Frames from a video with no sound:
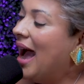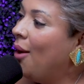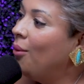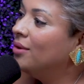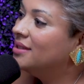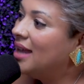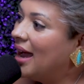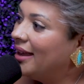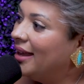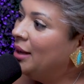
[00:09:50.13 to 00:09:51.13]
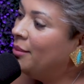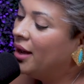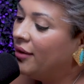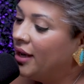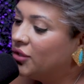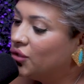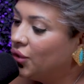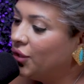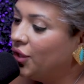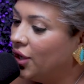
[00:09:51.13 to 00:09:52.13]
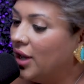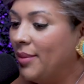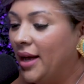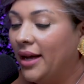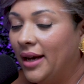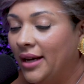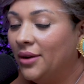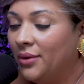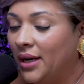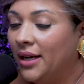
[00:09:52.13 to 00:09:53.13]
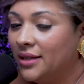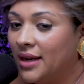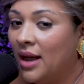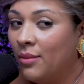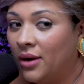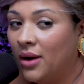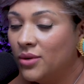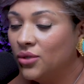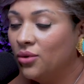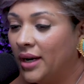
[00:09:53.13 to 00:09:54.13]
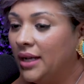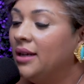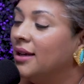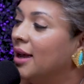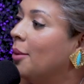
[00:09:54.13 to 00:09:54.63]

How was that, getting married so young? I mean, I can relate because I got married. I was 20.